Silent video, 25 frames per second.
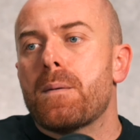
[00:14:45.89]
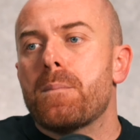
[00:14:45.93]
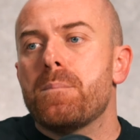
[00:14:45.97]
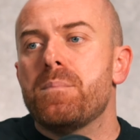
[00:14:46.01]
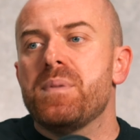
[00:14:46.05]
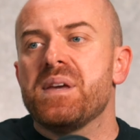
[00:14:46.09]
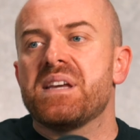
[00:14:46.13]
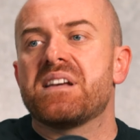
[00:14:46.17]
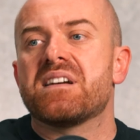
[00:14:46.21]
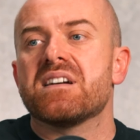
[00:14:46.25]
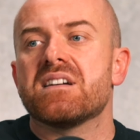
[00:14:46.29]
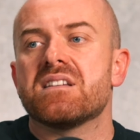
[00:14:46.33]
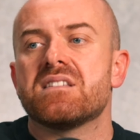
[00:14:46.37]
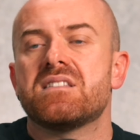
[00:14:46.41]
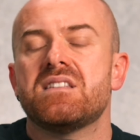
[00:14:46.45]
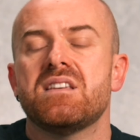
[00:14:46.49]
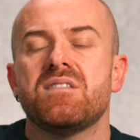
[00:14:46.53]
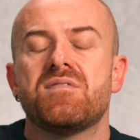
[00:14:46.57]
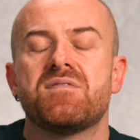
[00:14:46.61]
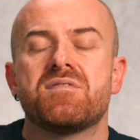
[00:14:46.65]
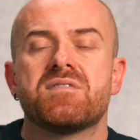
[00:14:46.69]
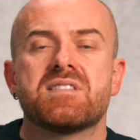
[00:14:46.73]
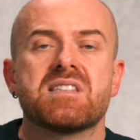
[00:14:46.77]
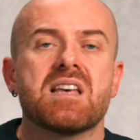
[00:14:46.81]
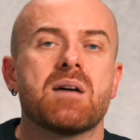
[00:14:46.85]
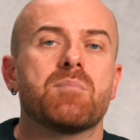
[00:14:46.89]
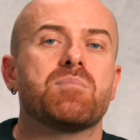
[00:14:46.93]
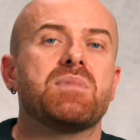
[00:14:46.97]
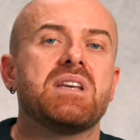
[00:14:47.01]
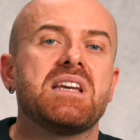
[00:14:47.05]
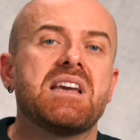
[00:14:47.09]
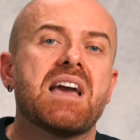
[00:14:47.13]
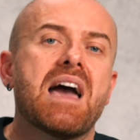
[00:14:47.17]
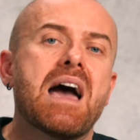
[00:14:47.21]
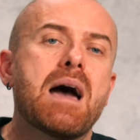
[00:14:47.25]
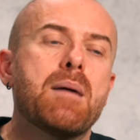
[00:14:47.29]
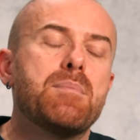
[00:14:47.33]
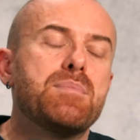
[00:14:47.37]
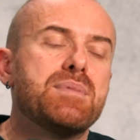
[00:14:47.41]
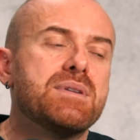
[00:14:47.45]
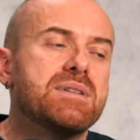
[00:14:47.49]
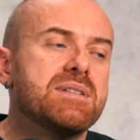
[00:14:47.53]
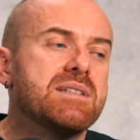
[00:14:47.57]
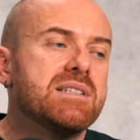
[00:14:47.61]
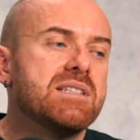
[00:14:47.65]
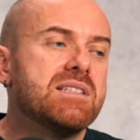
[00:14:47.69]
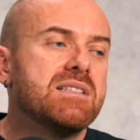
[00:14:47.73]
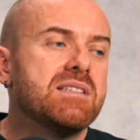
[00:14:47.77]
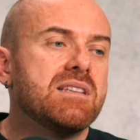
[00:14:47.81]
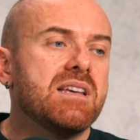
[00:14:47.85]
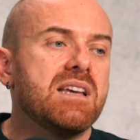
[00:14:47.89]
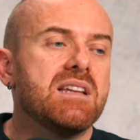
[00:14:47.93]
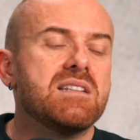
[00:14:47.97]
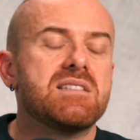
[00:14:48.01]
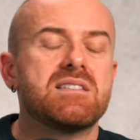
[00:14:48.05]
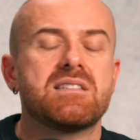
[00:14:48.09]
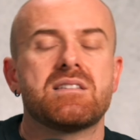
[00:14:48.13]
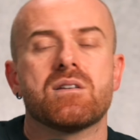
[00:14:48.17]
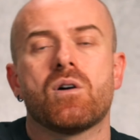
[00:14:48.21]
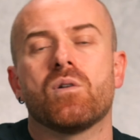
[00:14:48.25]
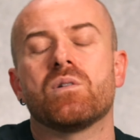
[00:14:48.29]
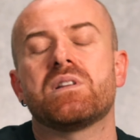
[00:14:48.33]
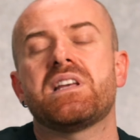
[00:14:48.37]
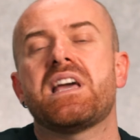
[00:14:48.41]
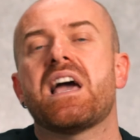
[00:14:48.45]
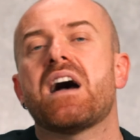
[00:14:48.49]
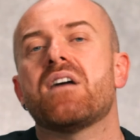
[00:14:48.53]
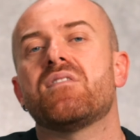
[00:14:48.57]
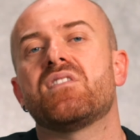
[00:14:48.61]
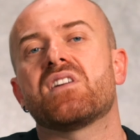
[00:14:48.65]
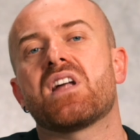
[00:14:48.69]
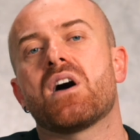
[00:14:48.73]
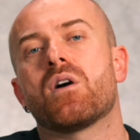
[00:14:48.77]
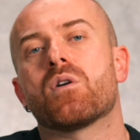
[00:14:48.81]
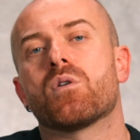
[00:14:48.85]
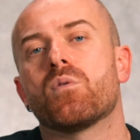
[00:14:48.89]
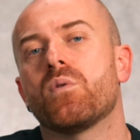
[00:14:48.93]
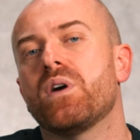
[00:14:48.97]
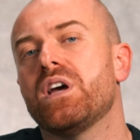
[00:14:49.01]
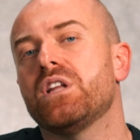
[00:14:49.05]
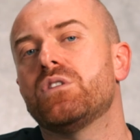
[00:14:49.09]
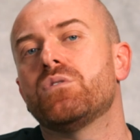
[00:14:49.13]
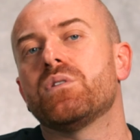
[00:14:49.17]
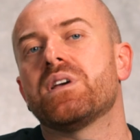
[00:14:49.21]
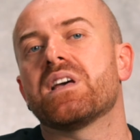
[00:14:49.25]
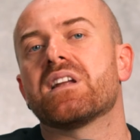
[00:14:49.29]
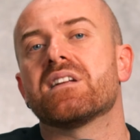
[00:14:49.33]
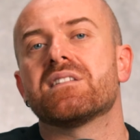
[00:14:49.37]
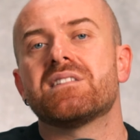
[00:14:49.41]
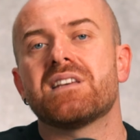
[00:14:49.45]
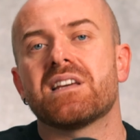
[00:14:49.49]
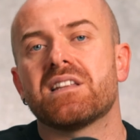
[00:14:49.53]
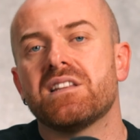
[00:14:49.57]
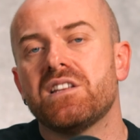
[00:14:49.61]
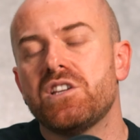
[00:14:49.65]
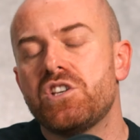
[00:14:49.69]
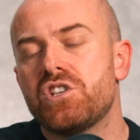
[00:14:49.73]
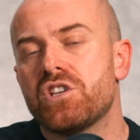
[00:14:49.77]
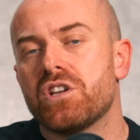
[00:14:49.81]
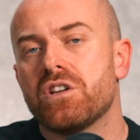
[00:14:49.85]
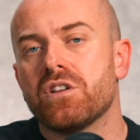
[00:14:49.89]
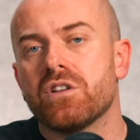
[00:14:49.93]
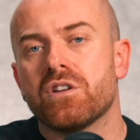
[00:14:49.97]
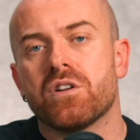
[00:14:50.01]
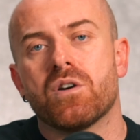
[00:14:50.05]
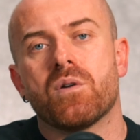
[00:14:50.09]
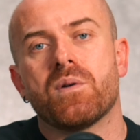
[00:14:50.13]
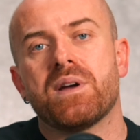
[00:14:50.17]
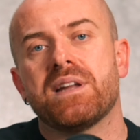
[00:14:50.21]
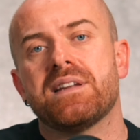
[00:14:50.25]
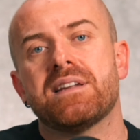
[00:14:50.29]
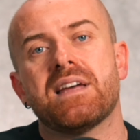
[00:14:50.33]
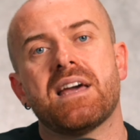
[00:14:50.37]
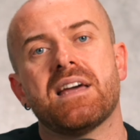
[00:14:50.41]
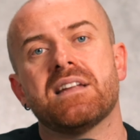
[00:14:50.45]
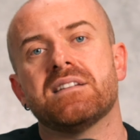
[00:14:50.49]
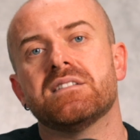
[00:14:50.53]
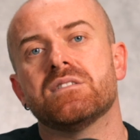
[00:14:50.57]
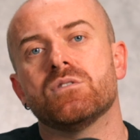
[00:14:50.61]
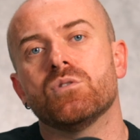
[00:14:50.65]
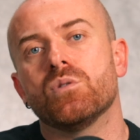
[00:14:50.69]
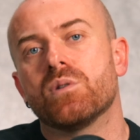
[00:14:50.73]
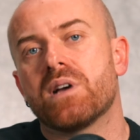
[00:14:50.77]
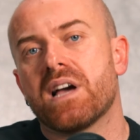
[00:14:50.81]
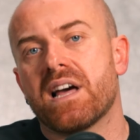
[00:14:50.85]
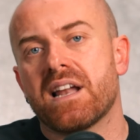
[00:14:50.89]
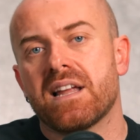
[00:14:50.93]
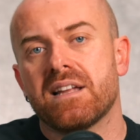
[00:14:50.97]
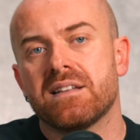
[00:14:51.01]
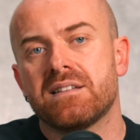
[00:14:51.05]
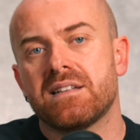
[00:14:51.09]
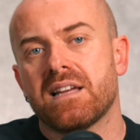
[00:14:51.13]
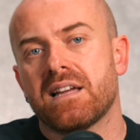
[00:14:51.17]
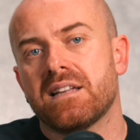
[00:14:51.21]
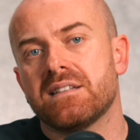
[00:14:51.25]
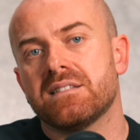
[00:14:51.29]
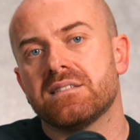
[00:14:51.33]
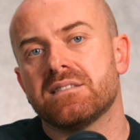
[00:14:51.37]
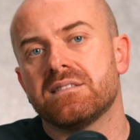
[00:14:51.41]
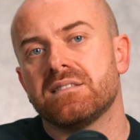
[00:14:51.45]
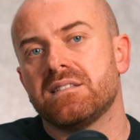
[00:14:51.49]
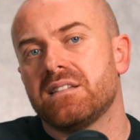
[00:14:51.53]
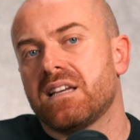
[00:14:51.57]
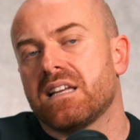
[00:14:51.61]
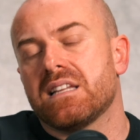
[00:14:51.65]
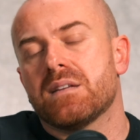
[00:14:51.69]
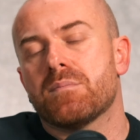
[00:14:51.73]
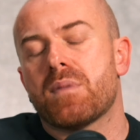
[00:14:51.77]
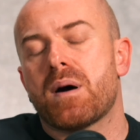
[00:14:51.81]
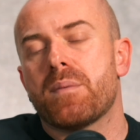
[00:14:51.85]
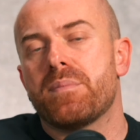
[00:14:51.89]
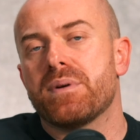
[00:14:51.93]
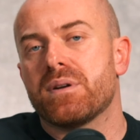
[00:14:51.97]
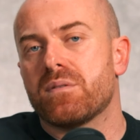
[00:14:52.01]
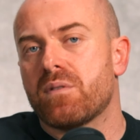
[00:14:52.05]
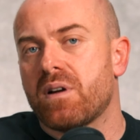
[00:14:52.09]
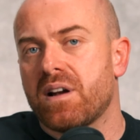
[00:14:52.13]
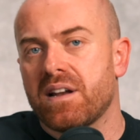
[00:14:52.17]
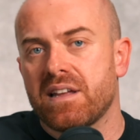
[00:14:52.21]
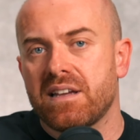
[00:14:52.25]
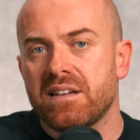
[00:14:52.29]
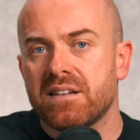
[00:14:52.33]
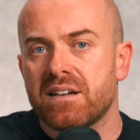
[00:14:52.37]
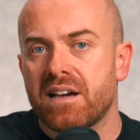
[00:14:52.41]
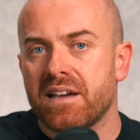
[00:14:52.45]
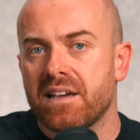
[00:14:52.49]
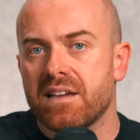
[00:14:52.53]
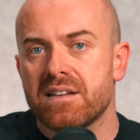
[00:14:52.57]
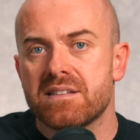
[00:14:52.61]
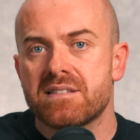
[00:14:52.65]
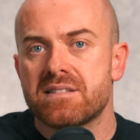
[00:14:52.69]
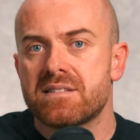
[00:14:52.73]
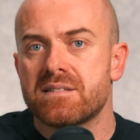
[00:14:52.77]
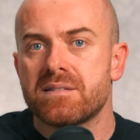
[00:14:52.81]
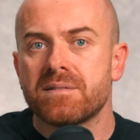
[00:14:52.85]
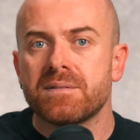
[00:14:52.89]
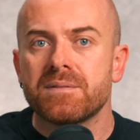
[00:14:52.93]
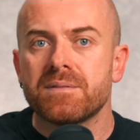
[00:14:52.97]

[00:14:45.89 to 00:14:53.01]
because if something happens, it's only half an hour away to get a technician, and look at it and get them up and running, I guess.